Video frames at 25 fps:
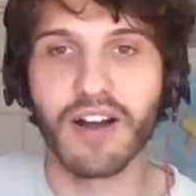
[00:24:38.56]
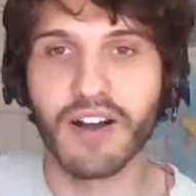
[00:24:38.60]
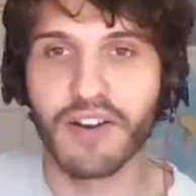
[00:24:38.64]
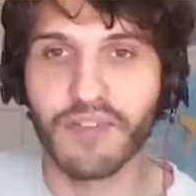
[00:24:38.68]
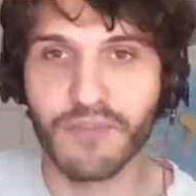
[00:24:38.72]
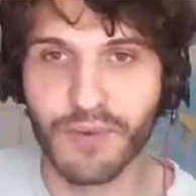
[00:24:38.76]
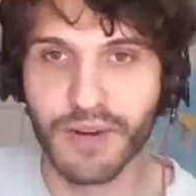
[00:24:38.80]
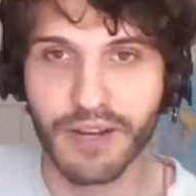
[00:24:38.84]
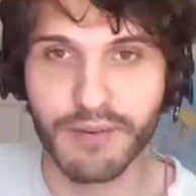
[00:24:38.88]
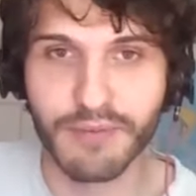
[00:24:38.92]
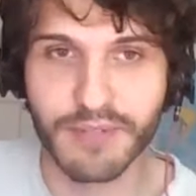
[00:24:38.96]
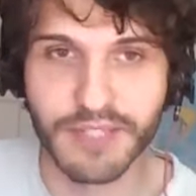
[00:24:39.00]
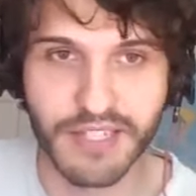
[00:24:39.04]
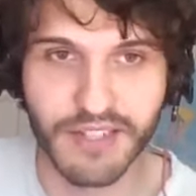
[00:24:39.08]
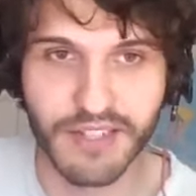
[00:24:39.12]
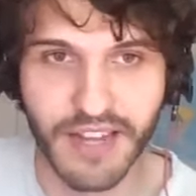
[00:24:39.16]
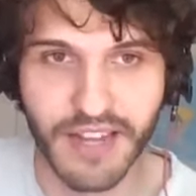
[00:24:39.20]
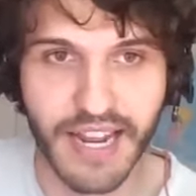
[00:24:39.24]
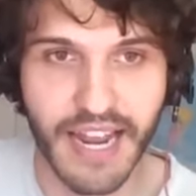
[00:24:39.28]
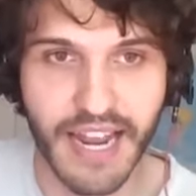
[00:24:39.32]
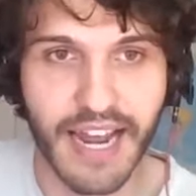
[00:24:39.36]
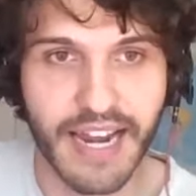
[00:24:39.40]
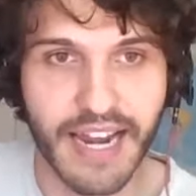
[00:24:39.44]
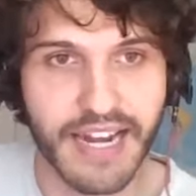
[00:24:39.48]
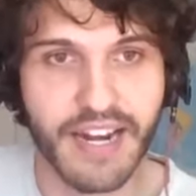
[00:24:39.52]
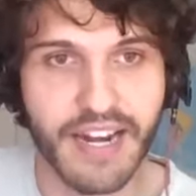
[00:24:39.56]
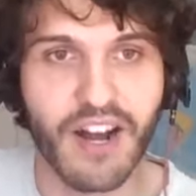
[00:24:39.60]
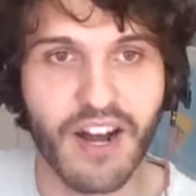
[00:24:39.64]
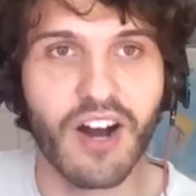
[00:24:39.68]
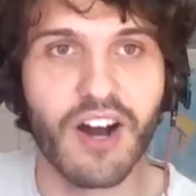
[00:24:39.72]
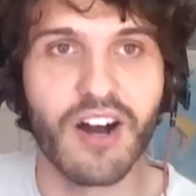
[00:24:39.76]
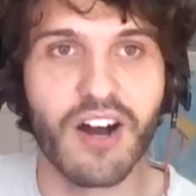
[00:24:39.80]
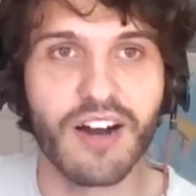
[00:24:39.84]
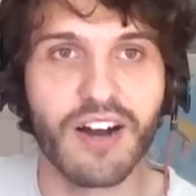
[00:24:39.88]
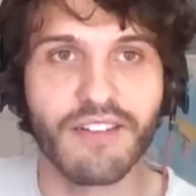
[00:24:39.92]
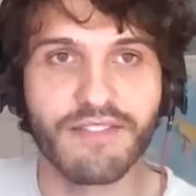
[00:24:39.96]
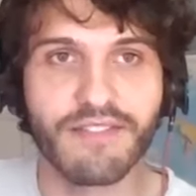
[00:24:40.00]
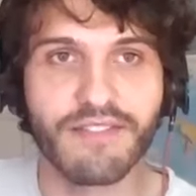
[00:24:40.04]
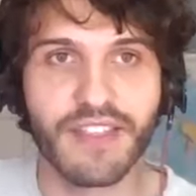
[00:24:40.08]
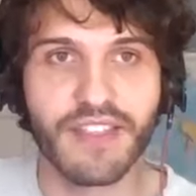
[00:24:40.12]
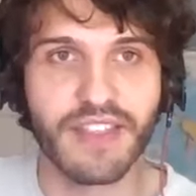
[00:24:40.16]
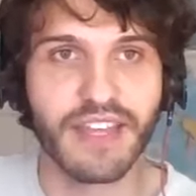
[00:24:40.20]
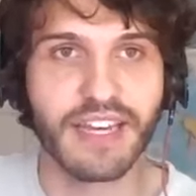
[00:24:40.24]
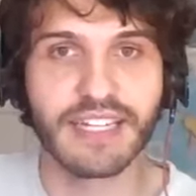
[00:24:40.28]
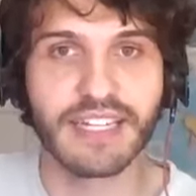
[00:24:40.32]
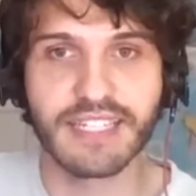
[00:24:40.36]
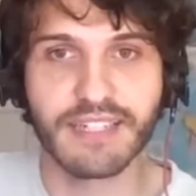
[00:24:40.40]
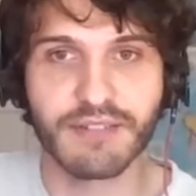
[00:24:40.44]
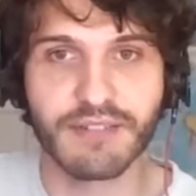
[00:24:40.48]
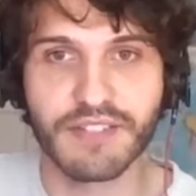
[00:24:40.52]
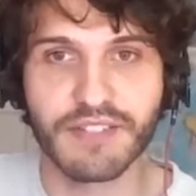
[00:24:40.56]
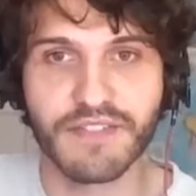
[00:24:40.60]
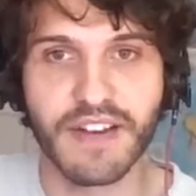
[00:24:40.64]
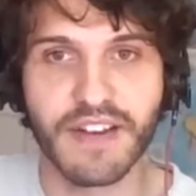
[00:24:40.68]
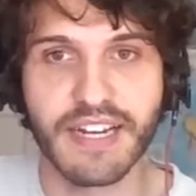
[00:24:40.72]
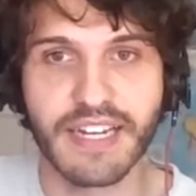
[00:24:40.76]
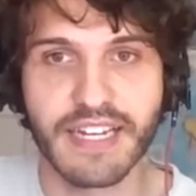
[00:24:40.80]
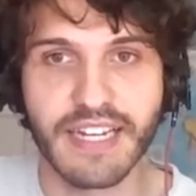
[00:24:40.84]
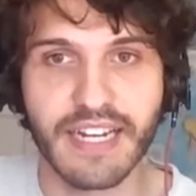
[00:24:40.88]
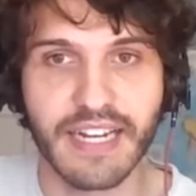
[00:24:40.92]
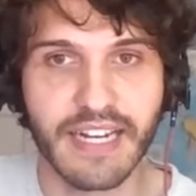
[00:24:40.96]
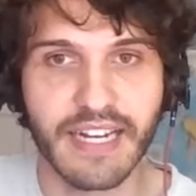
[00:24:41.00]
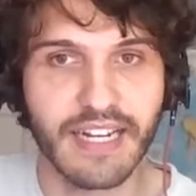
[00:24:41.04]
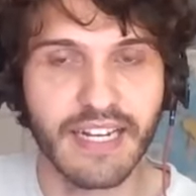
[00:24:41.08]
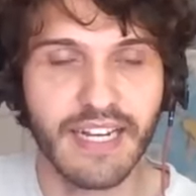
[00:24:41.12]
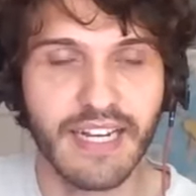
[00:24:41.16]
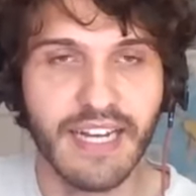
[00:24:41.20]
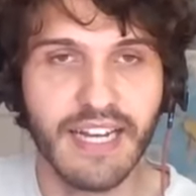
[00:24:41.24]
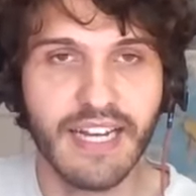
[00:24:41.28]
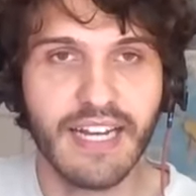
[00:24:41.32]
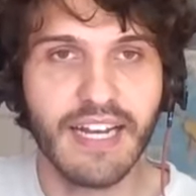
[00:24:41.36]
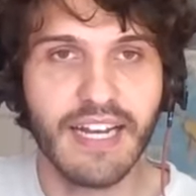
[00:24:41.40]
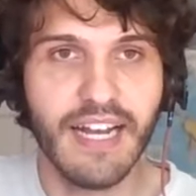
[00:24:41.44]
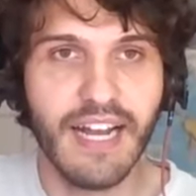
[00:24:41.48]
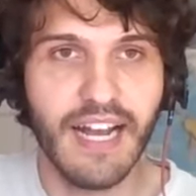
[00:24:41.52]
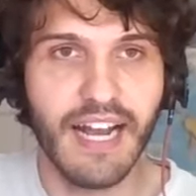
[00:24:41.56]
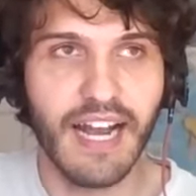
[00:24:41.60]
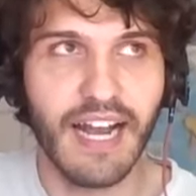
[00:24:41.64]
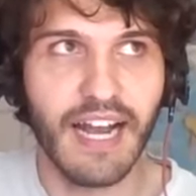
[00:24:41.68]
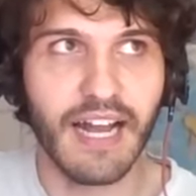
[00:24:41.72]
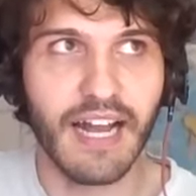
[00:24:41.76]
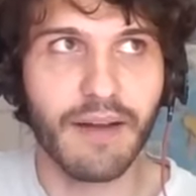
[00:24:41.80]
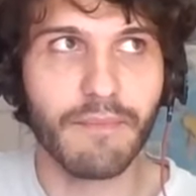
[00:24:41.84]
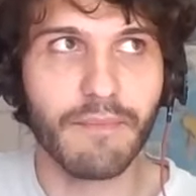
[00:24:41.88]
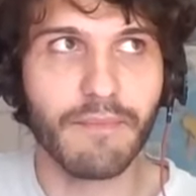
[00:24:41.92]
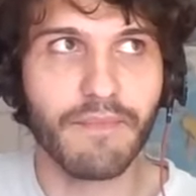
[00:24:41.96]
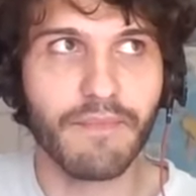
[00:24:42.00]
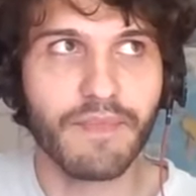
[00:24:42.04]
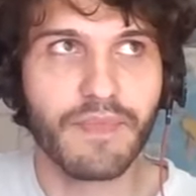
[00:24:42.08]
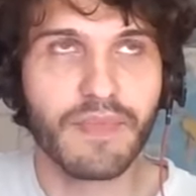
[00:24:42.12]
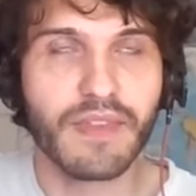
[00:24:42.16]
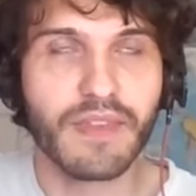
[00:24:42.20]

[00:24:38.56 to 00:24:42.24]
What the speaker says: of what I was looking at, in awe of the things I was finding.